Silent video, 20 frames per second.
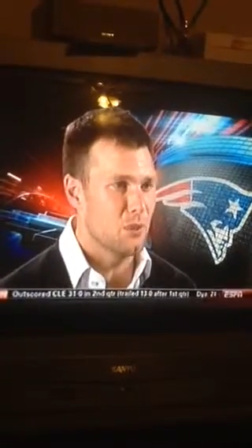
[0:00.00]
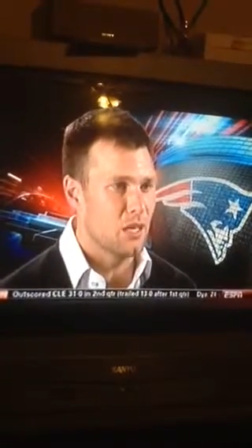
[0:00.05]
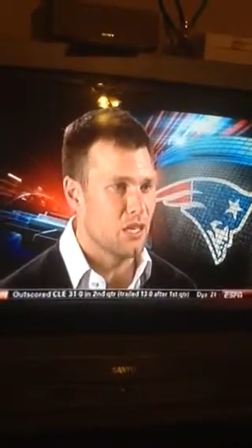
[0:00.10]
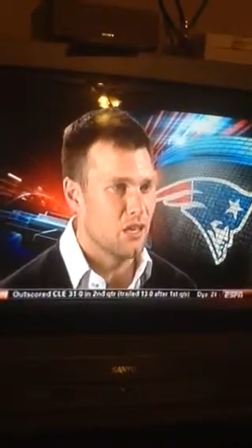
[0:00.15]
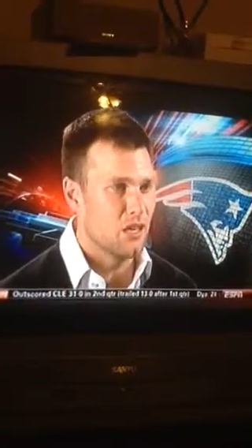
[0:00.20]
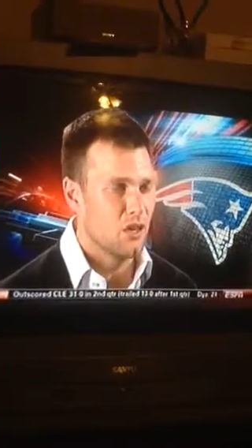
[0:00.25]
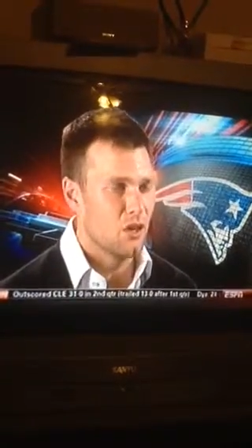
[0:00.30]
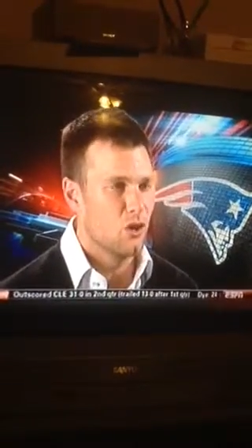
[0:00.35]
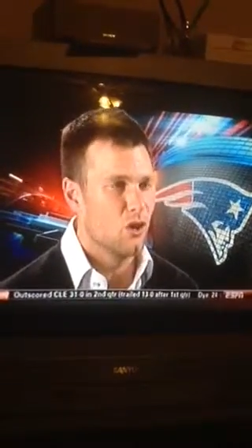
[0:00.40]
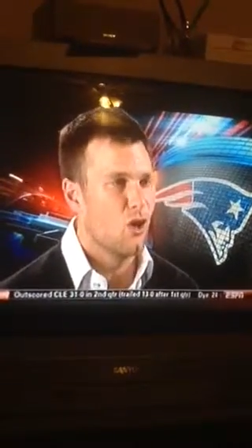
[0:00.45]

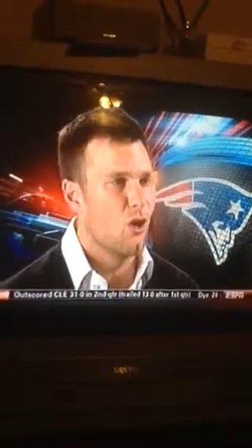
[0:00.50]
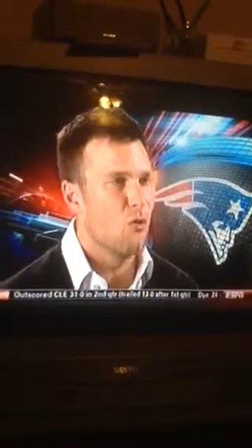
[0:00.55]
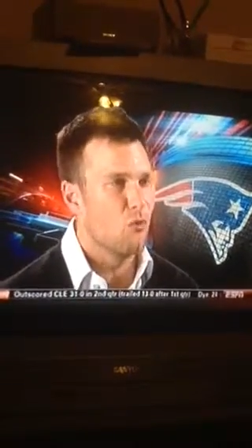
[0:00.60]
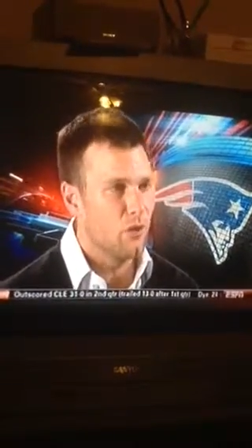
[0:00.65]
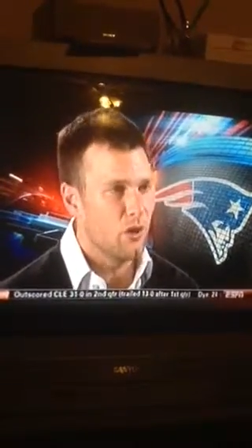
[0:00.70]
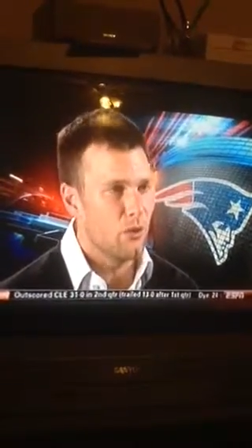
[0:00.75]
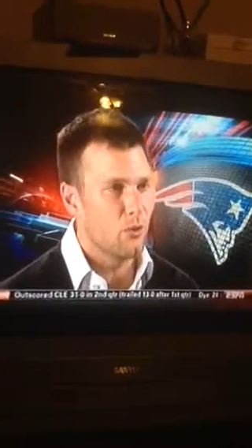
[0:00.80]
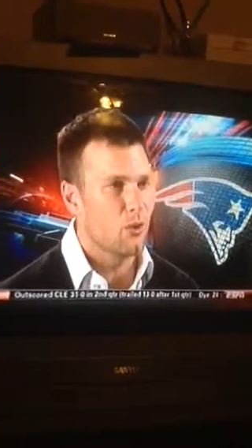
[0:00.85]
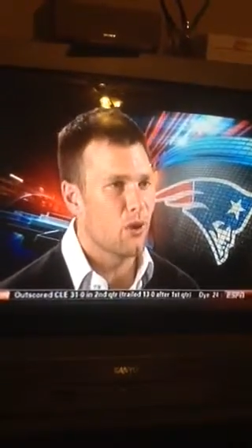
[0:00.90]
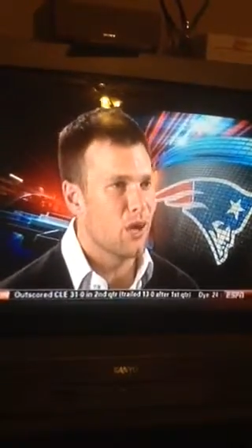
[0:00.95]
but
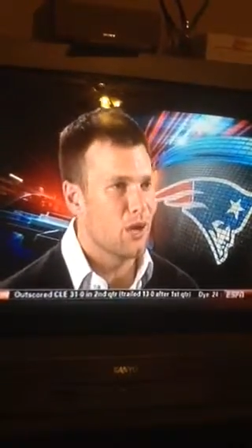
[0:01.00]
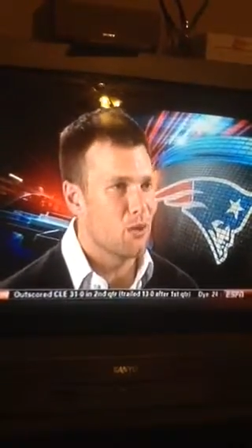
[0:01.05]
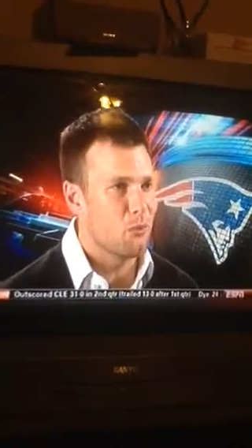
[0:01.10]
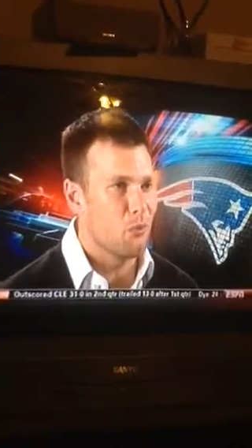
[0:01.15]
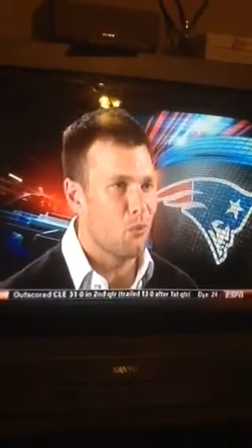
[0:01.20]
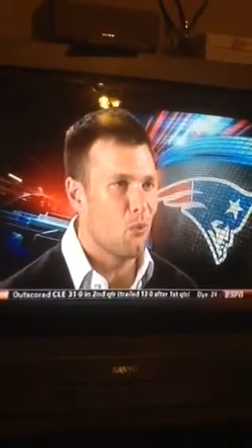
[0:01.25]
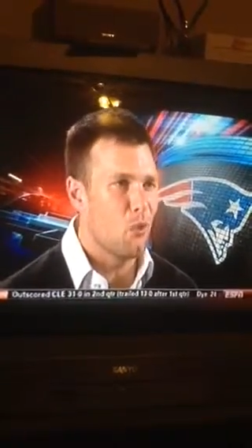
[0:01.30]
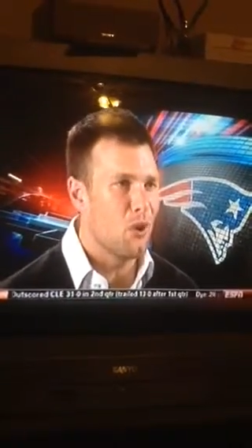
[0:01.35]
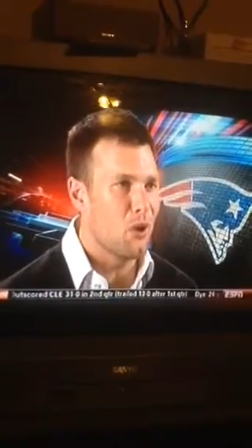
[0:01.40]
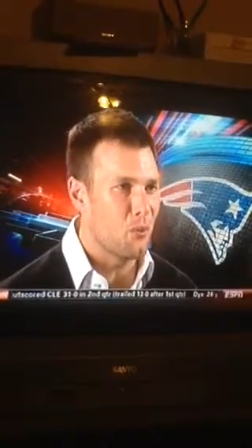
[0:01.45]
hopefully we're at
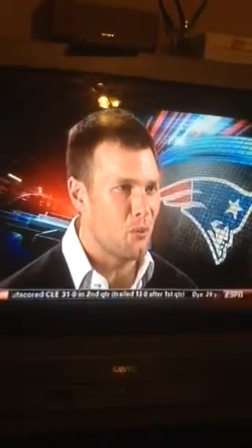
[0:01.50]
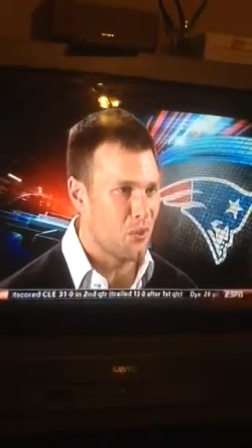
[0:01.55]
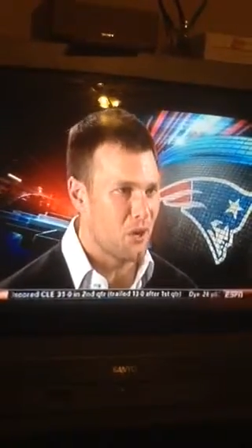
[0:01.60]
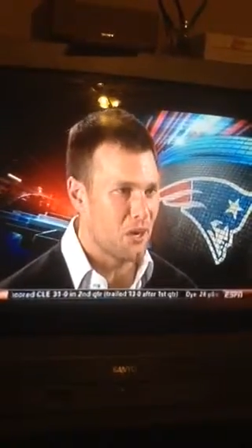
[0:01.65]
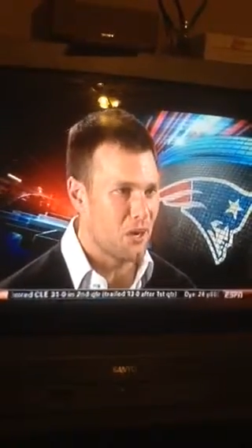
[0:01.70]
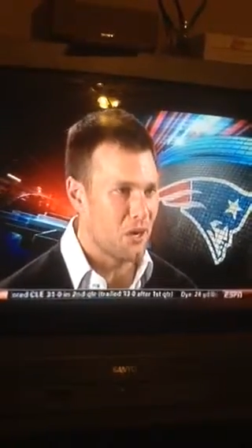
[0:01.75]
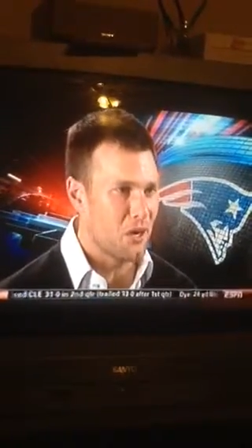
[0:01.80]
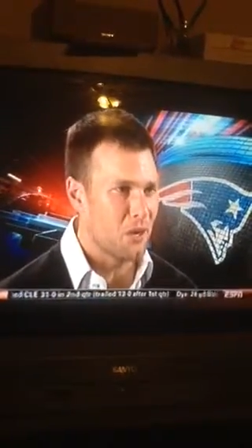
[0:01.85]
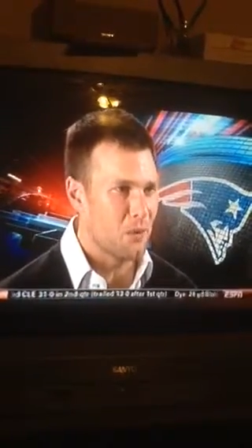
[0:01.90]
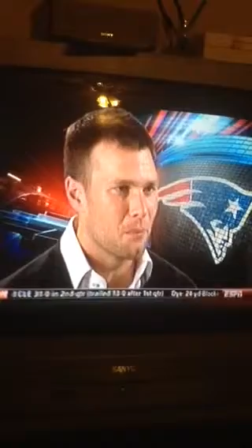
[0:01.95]
a point
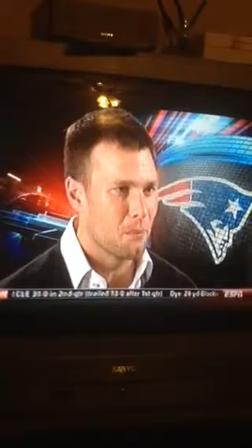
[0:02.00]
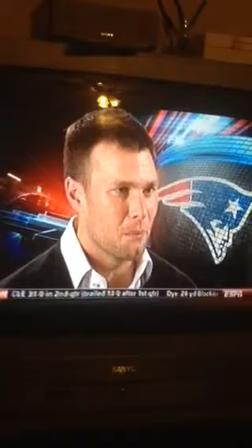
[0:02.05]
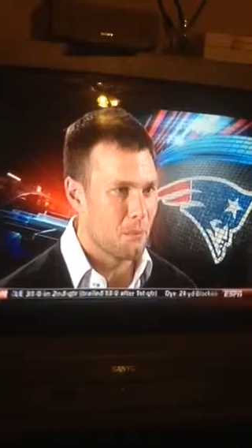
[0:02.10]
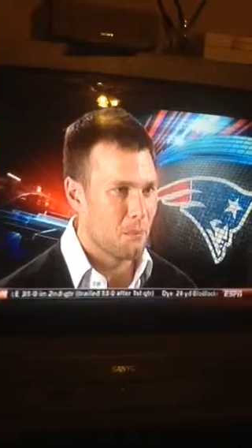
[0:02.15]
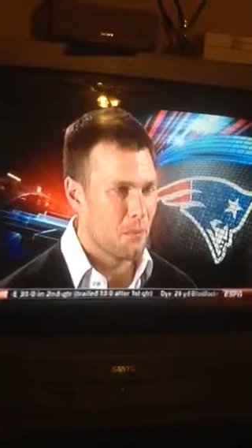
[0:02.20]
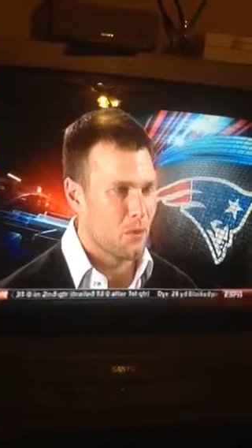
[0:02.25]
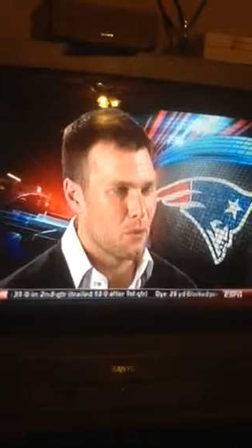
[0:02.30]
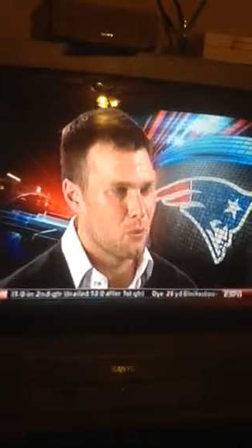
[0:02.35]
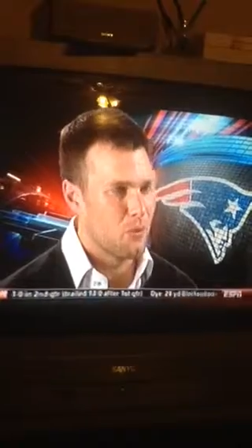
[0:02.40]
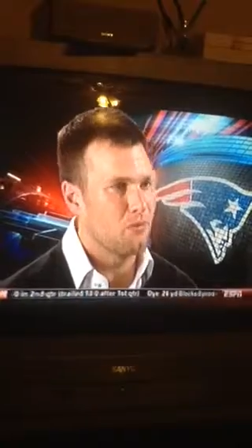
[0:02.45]
where
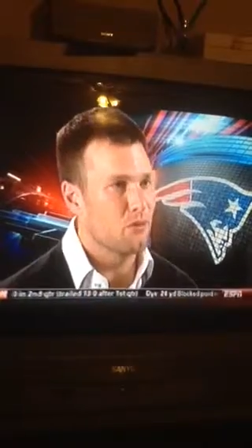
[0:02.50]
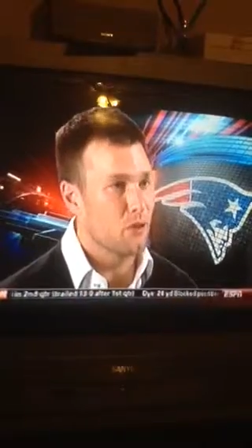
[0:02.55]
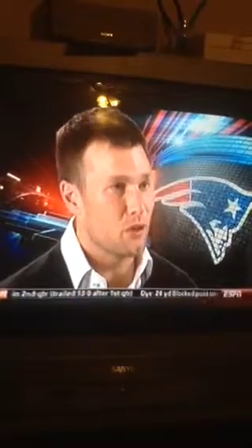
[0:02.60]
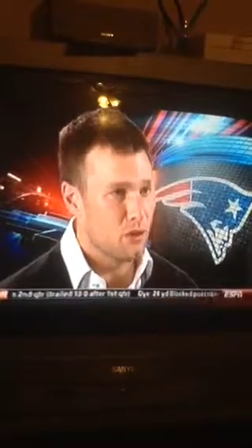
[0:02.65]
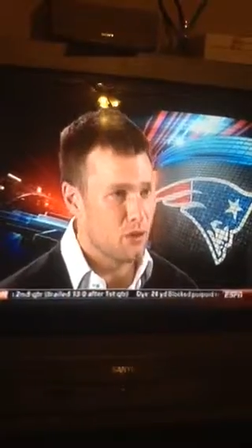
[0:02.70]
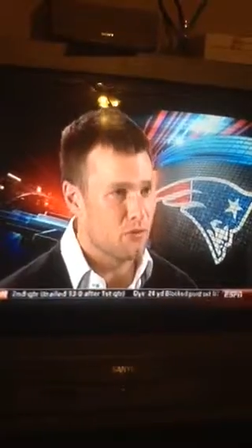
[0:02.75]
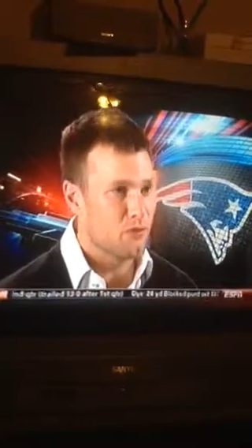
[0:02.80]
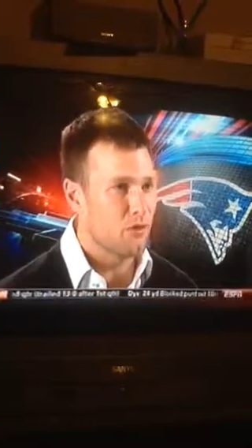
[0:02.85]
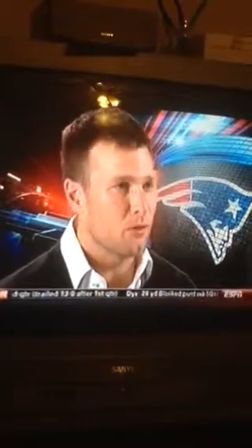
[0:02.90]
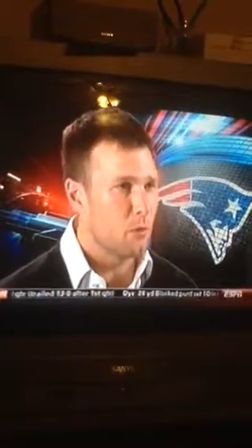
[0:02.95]
we've
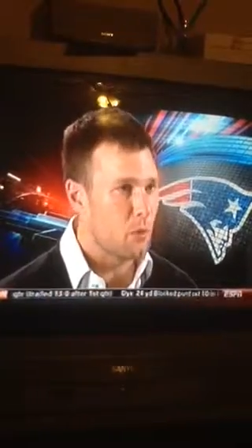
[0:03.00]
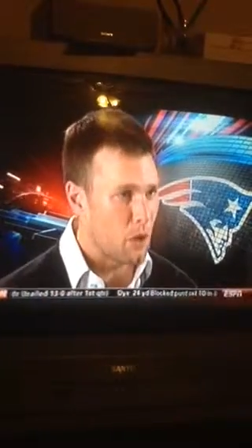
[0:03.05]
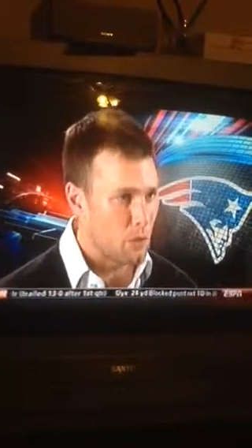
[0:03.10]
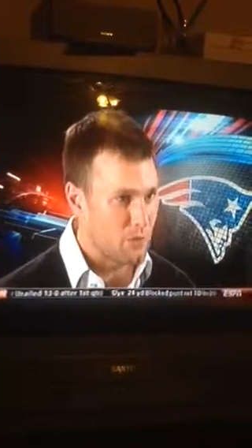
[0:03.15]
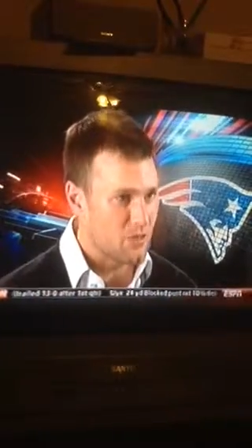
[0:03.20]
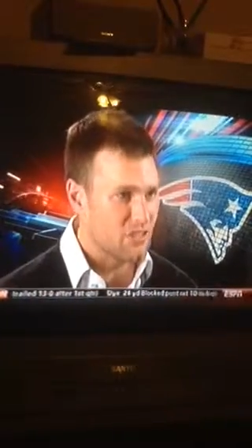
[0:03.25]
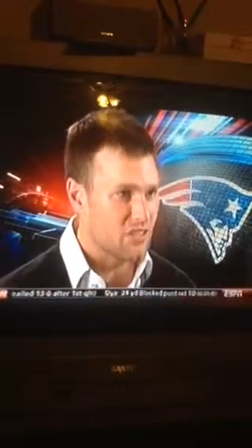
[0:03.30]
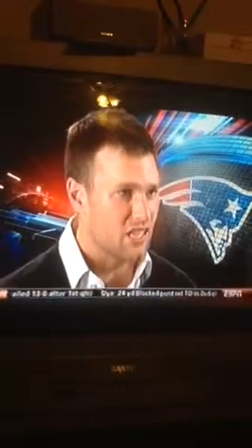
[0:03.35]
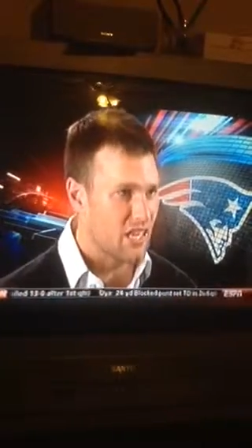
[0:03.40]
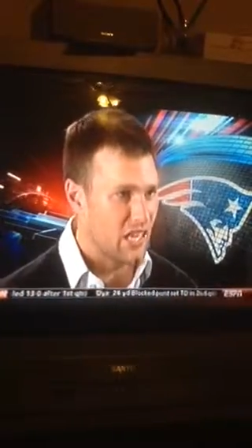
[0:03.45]
learned from our
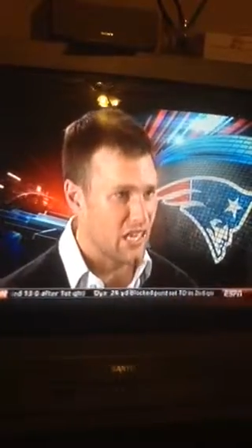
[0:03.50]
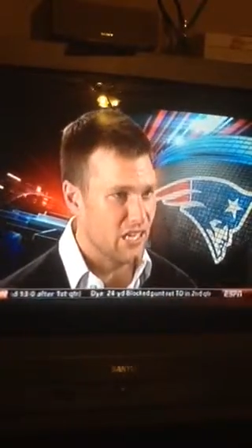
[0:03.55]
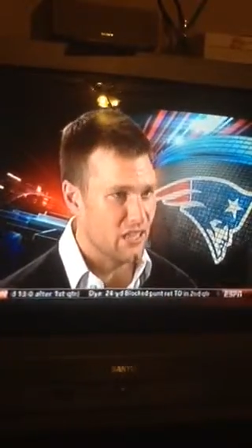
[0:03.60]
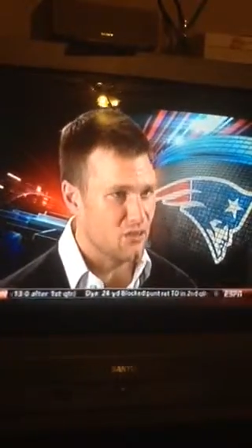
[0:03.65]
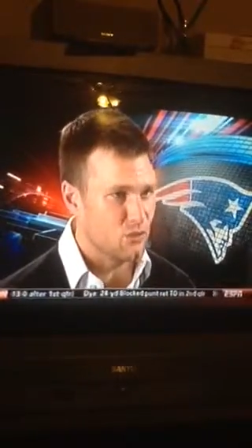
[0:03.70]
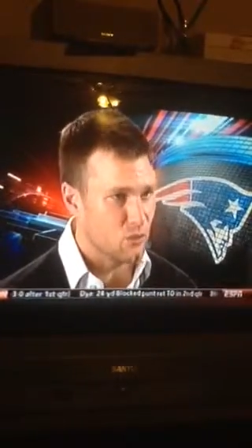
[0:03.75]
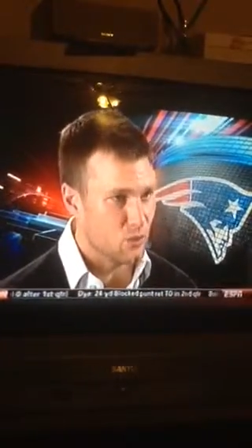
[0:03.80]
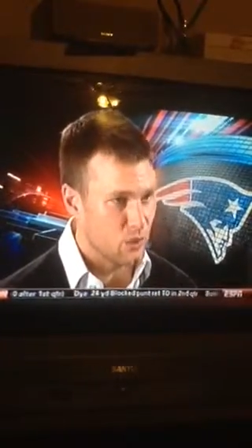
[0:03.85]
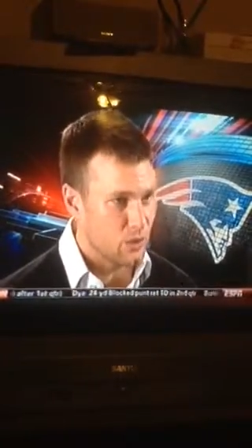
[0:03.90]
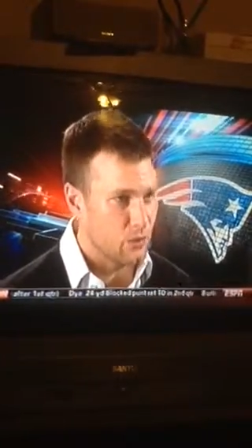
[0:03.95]

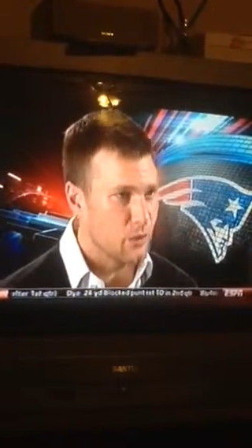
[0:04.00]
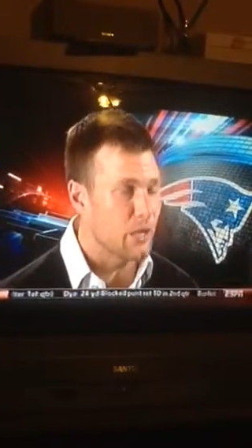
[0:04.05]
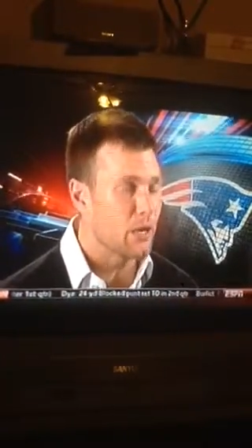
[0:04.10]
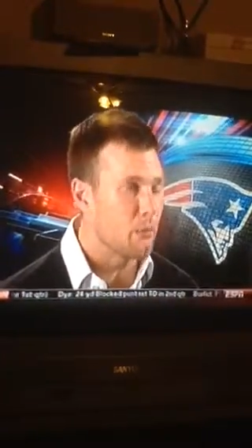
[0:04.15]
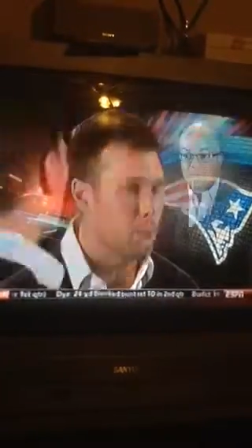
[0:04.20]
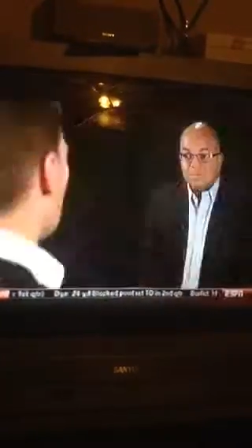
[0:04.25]
mistakes, where we